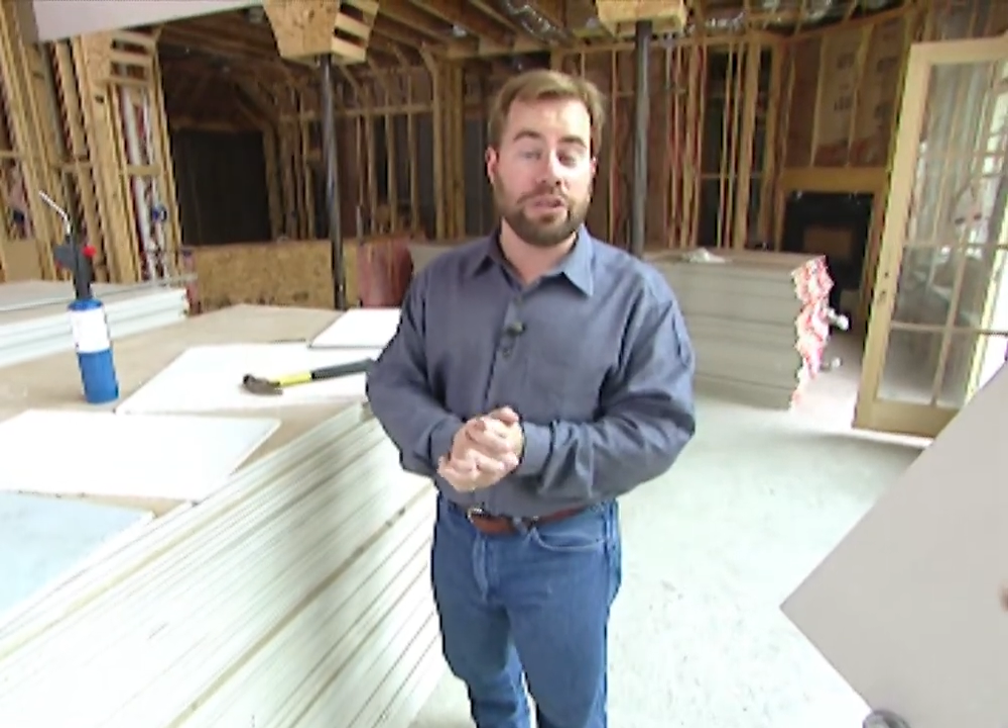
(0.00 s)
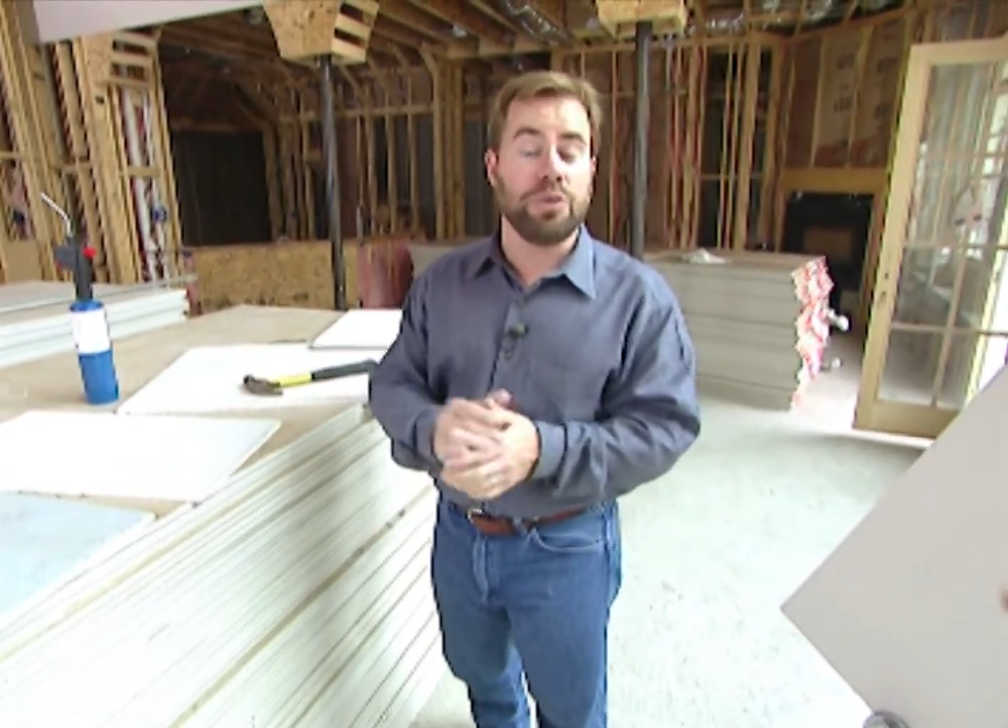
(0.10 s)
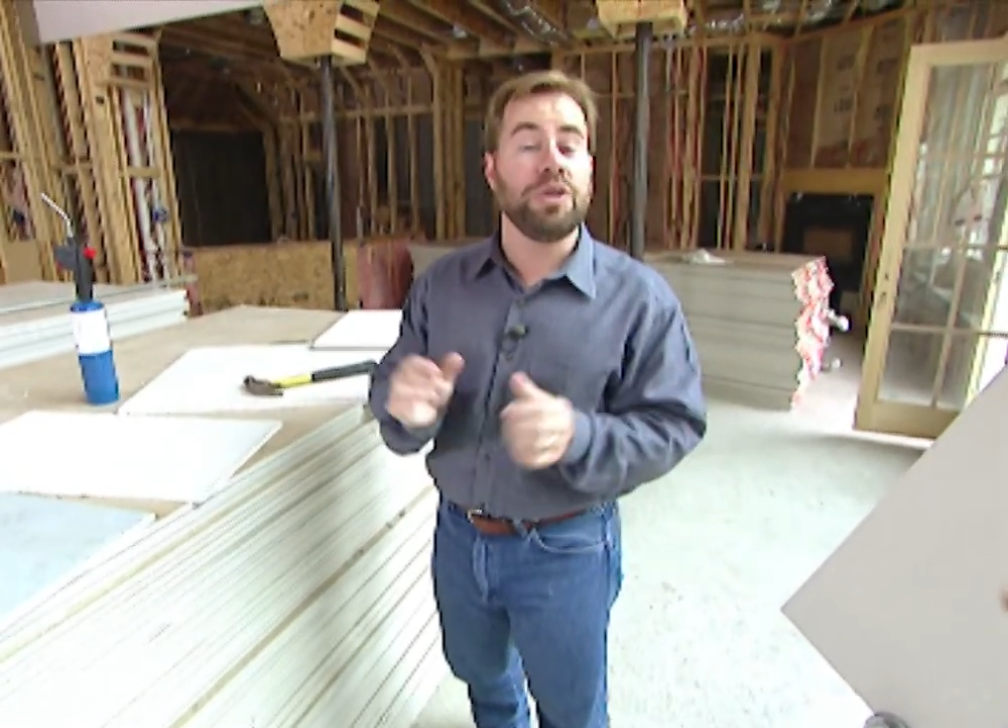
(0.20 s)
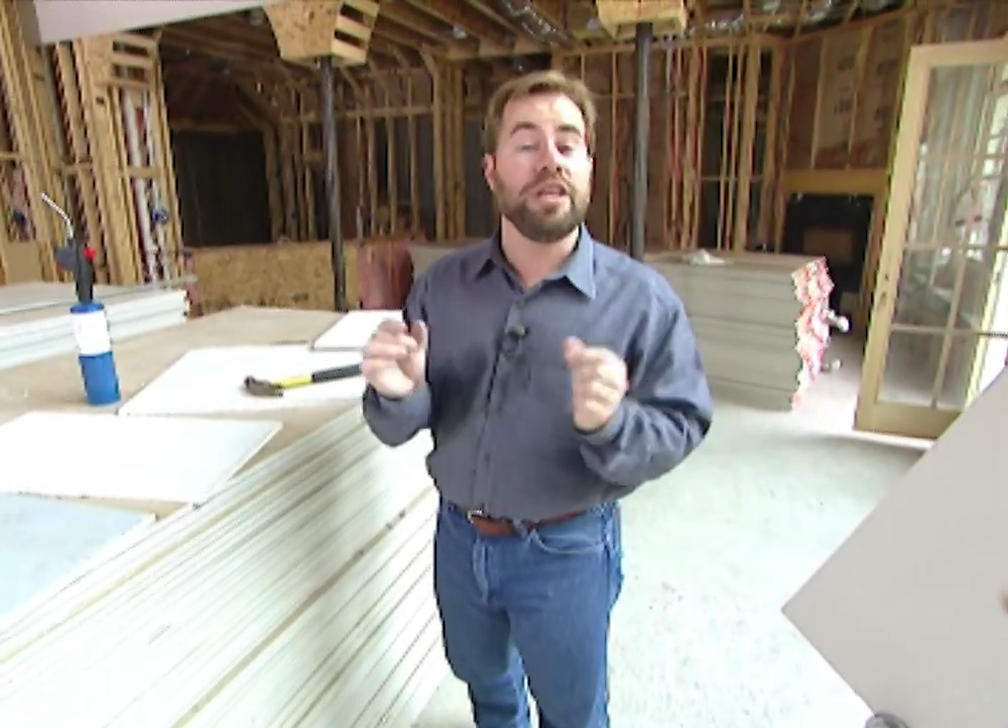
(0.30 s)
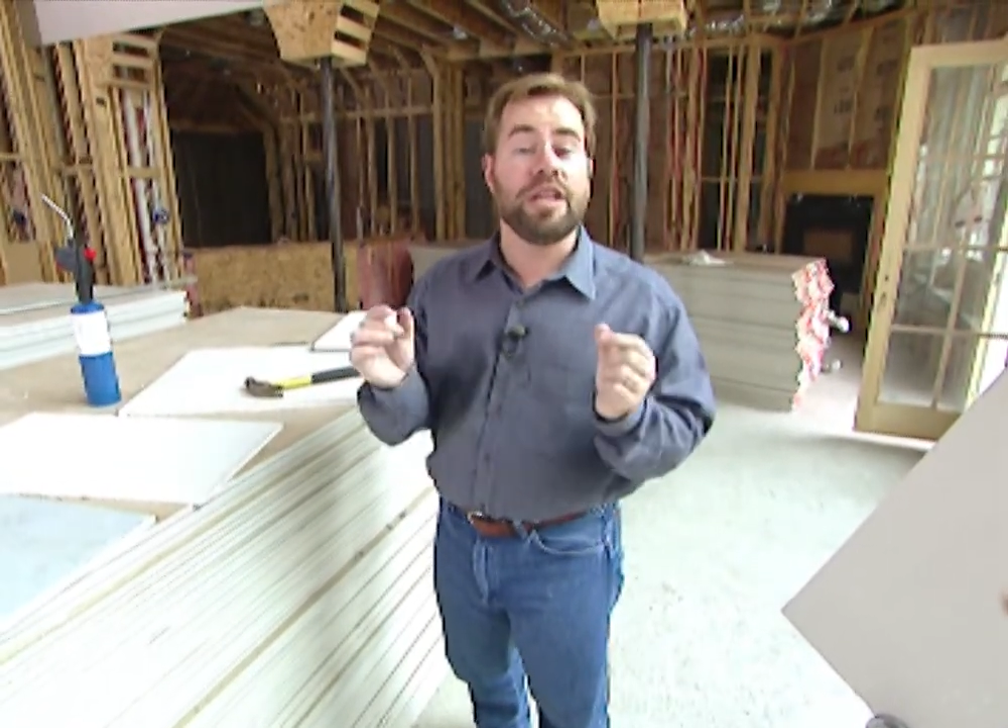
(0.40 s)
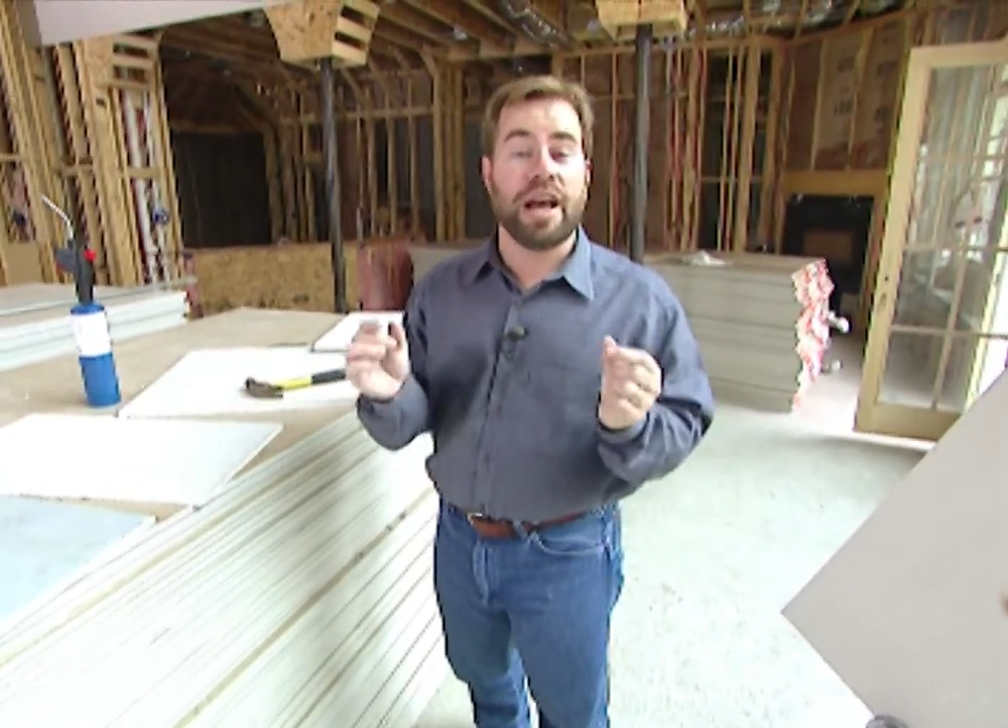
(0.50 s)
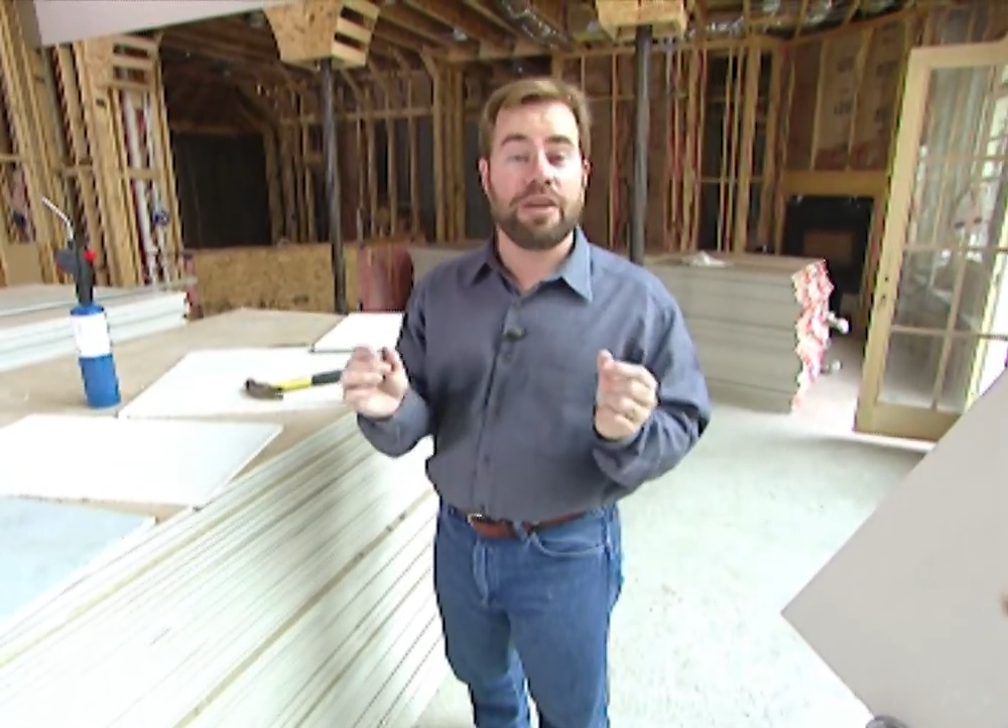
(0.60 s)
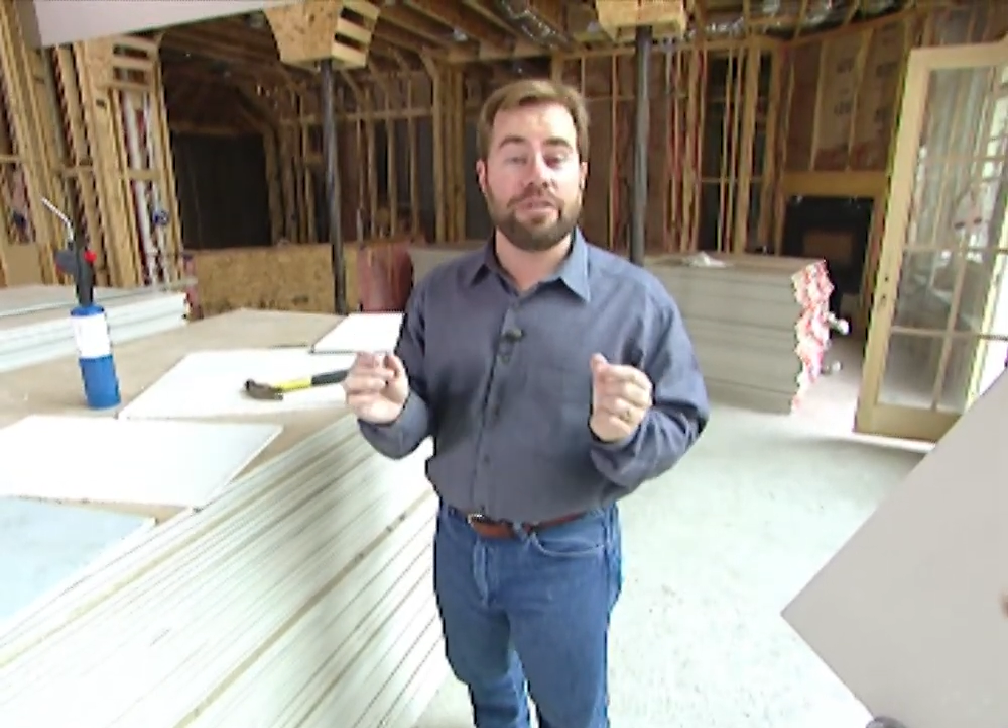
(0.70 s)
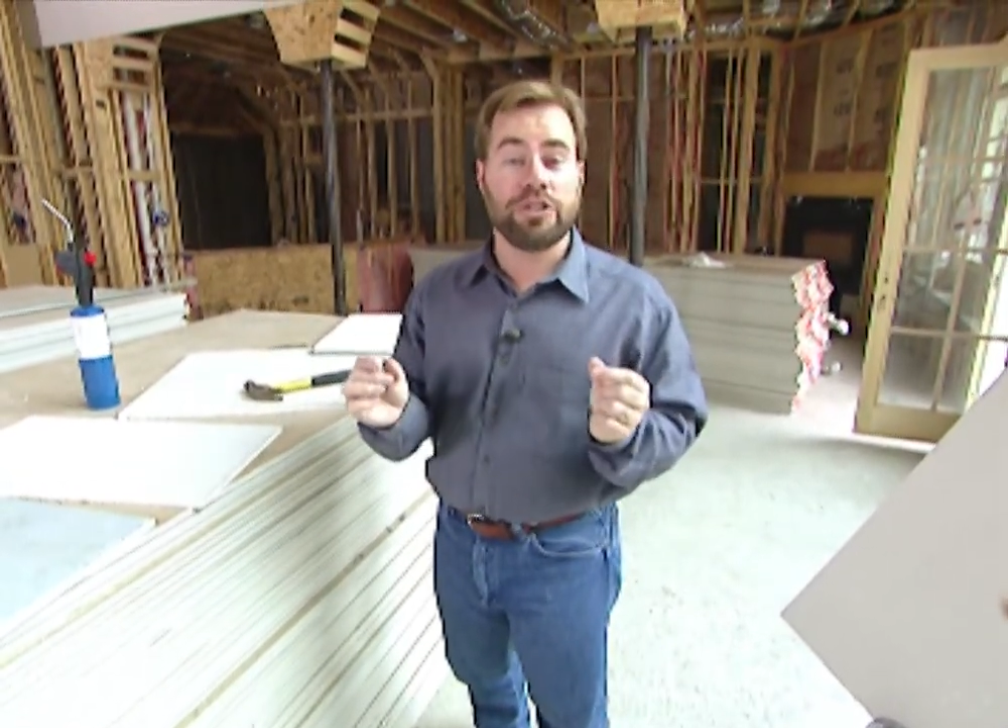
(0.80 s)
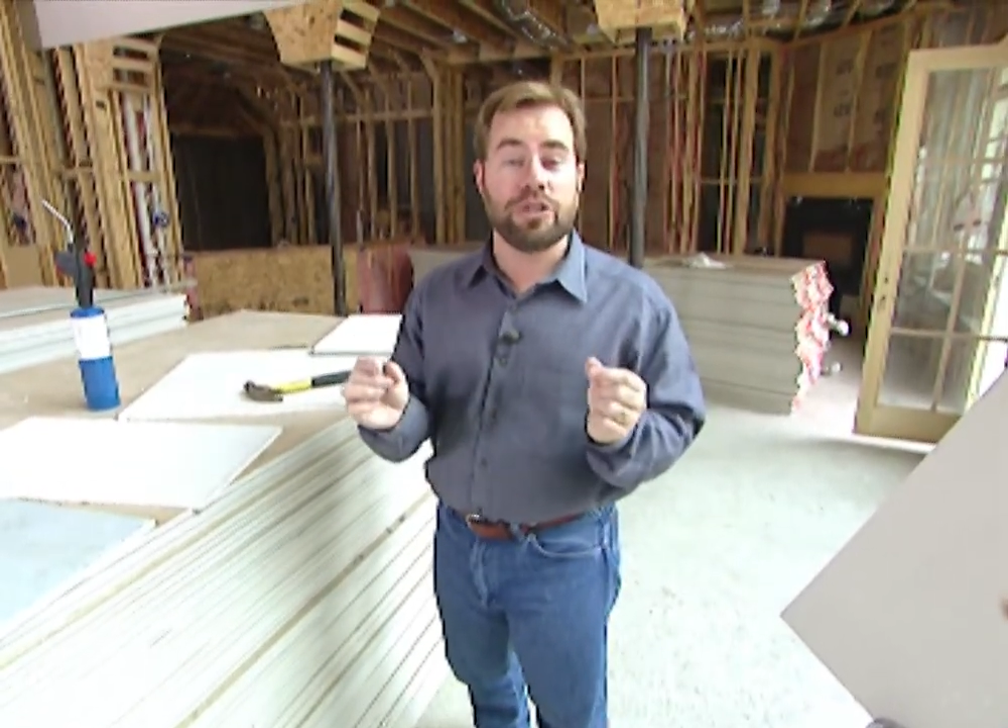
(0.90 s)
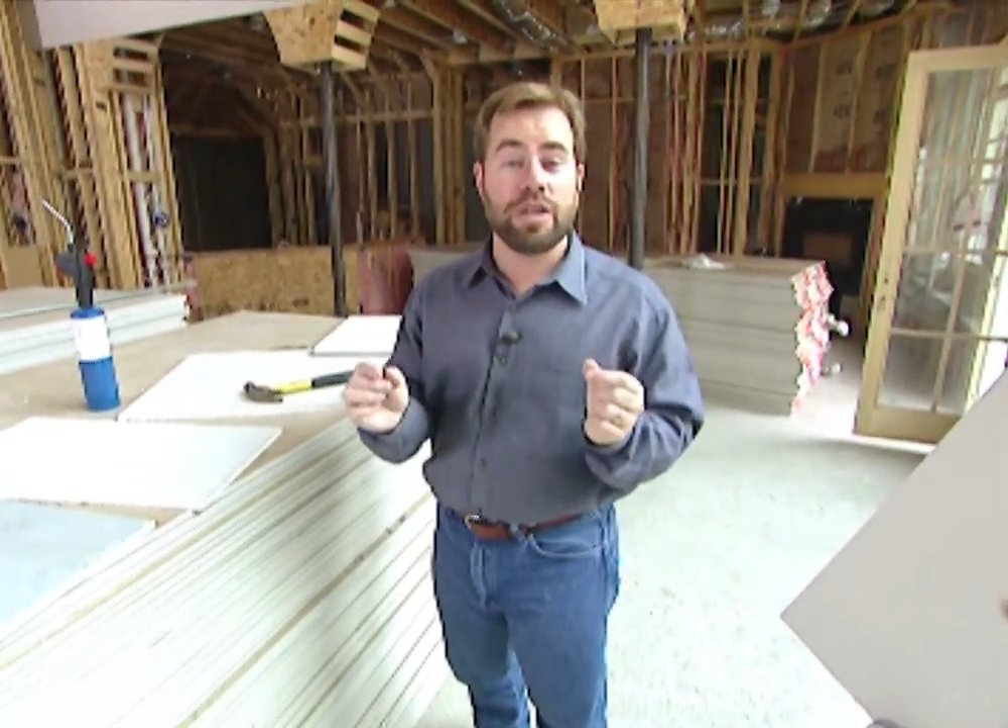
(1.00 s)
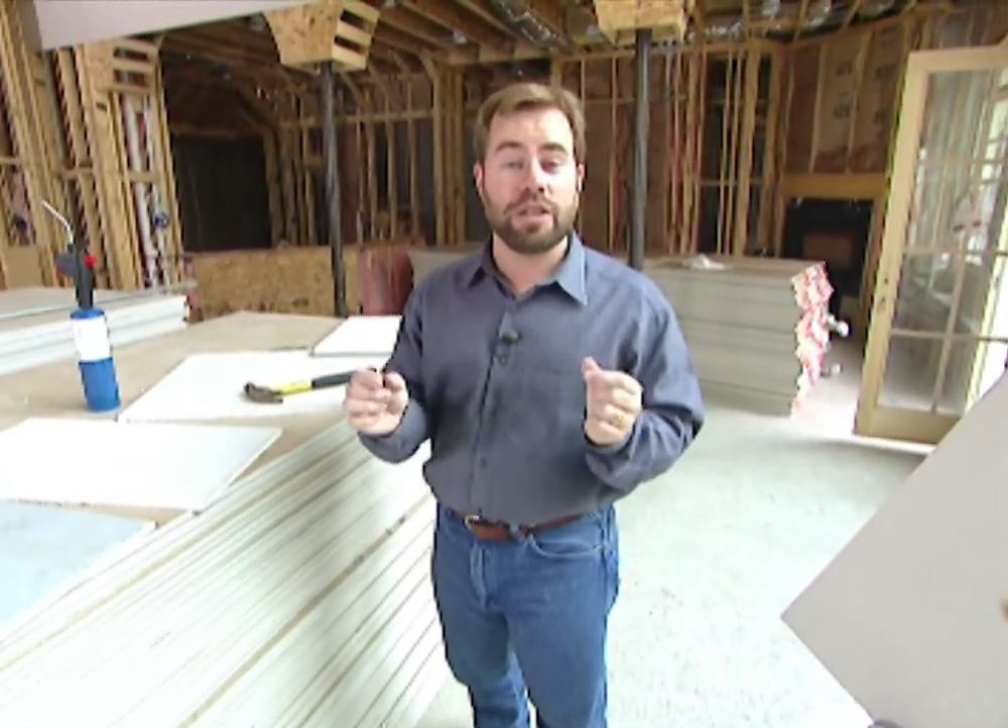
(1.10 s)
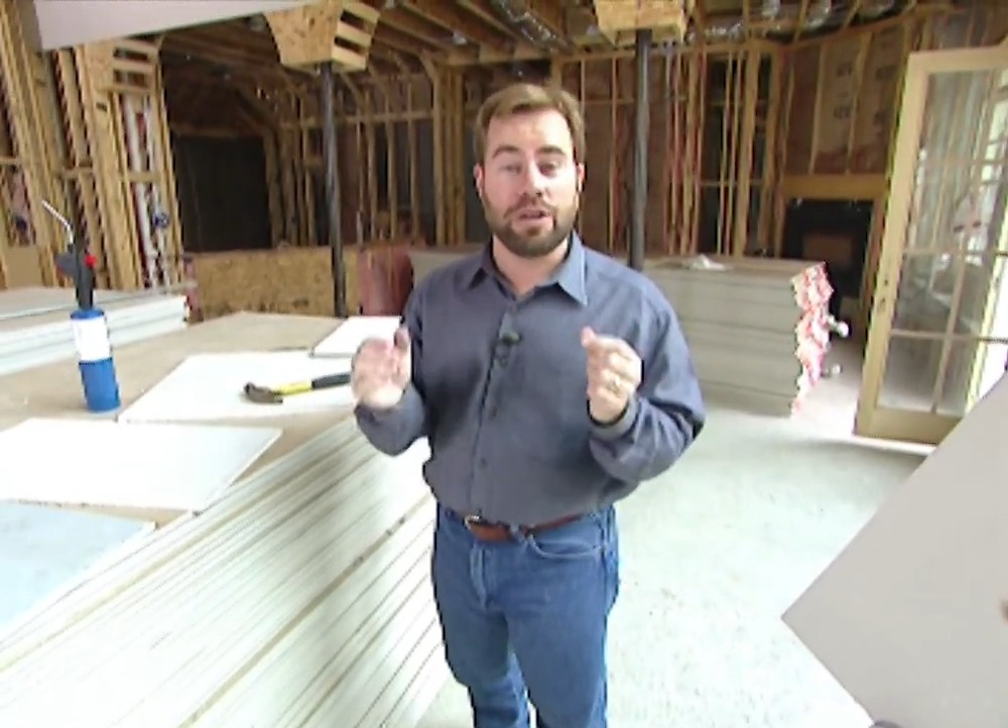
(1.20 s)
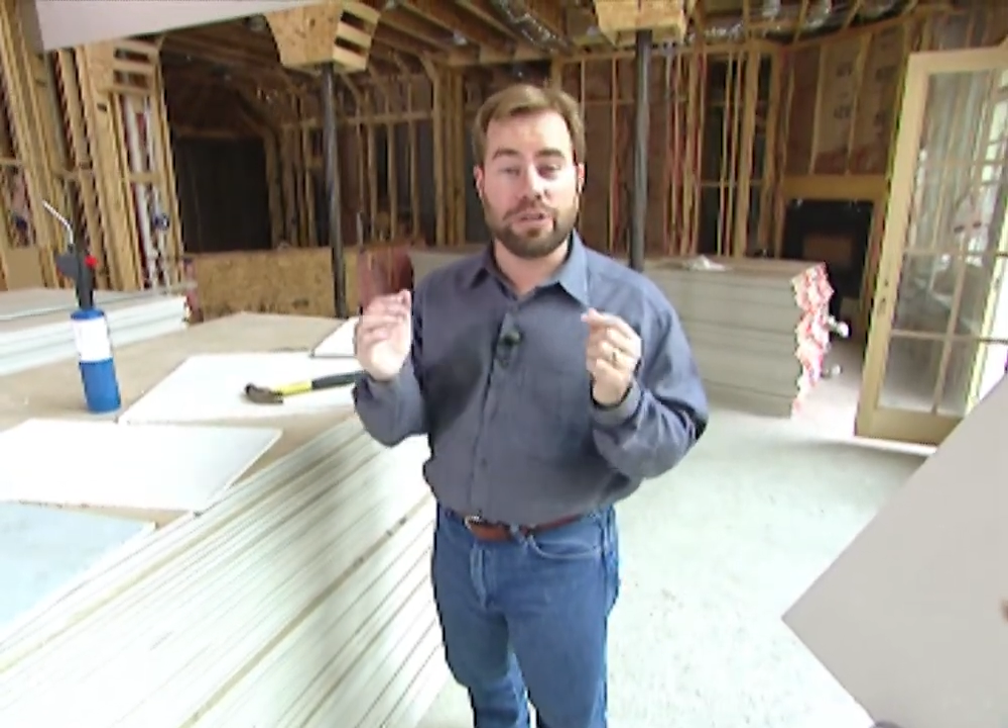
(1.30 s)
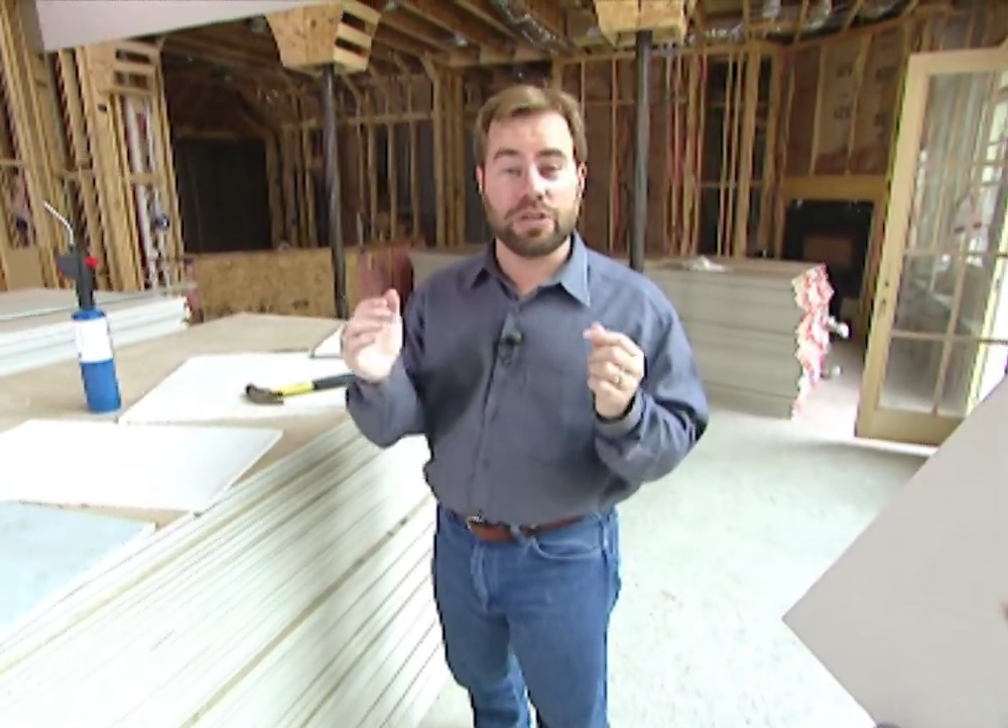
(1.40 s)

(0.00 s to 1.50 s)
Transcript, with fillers: you need half inch thick on your